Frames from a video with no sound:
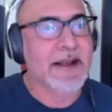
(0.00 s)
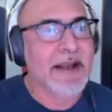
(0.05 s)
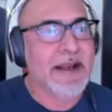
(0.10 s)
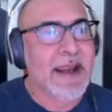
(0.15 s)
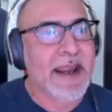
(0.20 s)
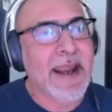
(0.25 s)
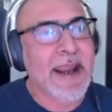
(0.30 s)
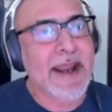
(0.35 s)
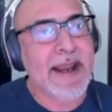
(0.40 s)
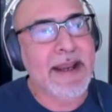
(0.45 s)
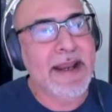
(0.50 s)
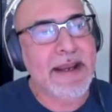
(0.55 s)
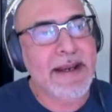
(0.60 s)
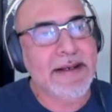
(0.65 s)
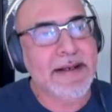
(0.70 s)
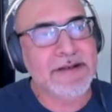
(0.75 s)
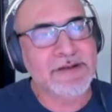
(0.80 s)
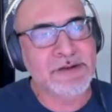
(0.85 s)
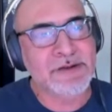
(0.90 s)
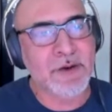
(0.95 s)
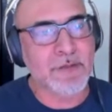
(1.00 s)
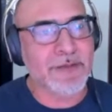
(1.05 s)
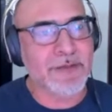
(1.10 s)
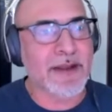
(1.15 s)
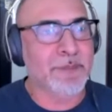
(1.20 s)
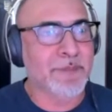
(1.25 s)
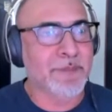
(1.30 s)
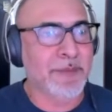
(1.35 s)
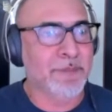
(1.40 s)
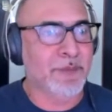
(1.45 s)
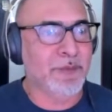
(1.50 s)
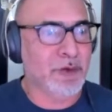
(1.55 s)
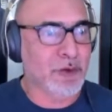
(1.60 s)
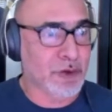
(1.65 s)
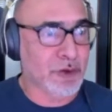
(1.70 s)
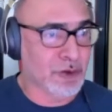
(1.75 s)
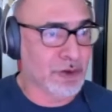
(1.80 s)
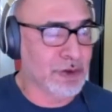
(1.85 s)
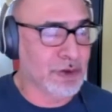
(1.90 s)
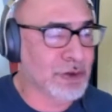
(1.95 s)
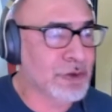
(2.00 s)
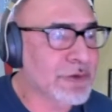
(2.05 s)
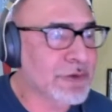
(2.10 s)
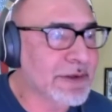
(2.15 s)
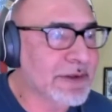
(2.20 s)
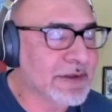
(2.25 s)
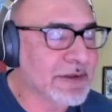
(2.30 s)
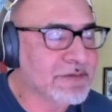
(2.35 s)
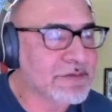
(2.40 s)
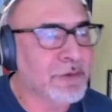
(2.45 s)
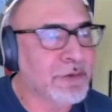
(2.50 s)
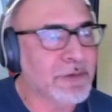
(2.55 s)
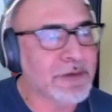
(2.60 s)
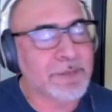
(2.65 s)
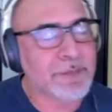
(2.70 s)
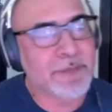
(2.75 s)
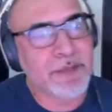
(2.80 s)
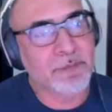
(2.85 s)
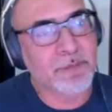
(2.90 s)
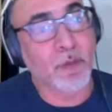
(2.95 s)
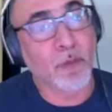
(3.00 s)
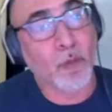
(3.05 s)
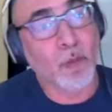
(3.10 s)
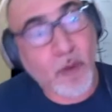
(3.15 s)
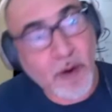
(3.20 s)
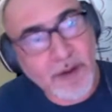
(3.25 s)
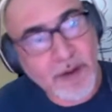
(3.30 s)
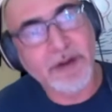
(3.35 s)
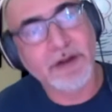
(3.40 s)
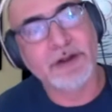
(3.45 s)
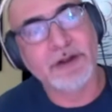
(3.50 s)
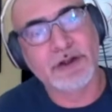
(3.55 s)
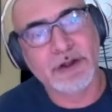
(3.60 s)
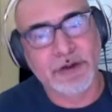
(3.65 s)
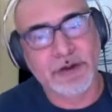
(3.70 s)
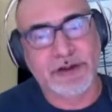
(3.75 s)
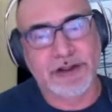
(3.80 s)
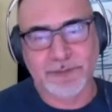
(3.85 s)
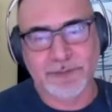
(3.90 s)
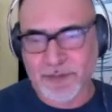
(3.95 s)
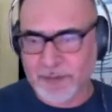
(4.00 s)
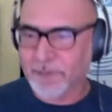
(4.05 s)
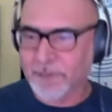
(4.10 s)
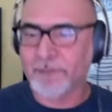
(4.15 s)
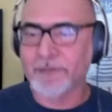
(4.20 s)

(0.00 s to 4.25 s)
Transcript: And it's not that people couldn't do it. It's not that people weren't doing it. People were